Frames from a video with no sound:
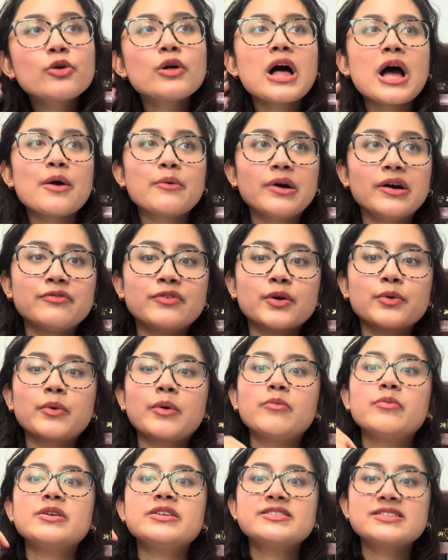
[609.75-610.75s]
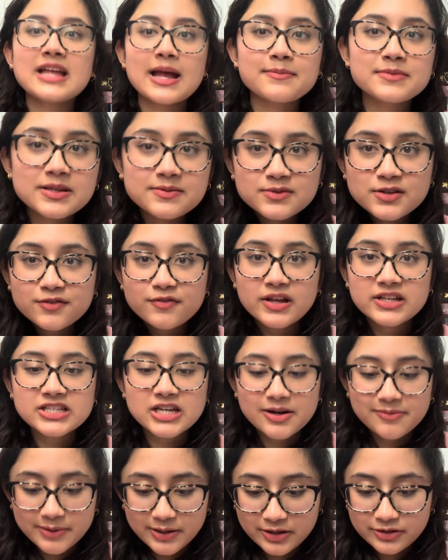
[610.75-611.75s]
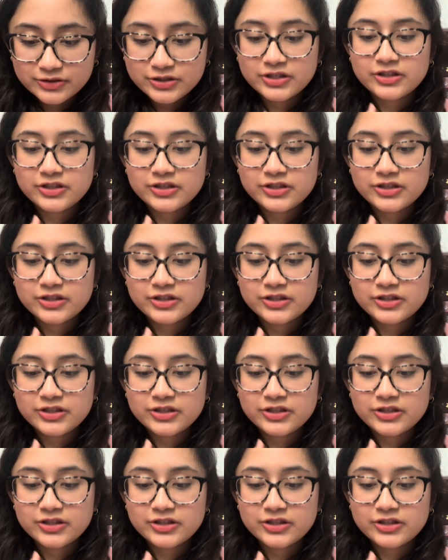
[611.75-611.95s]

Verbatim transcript: However, when we stepped up to advanced higher biology,